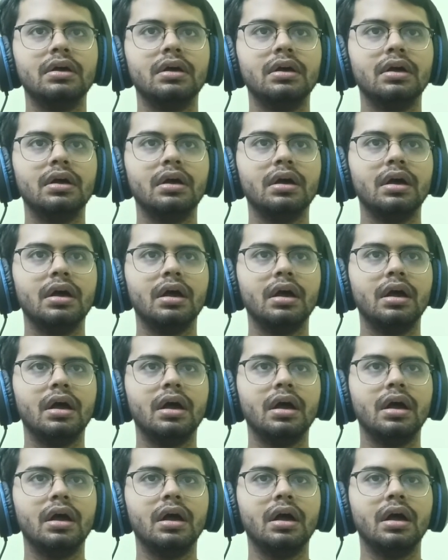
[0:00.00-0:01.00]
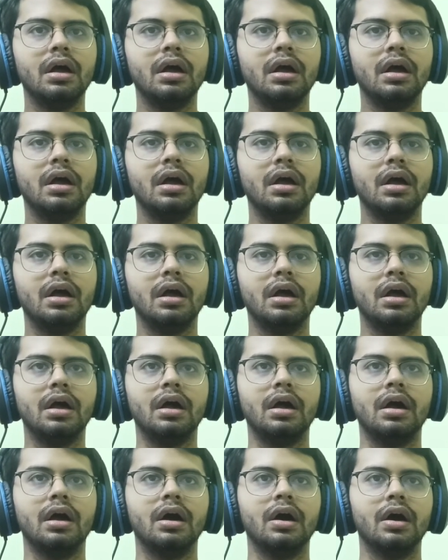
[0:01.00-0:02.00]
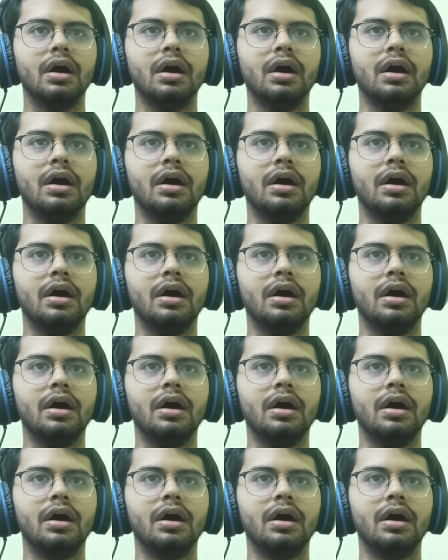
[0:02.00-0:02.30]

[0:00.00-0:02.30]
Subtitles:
(no one is talking)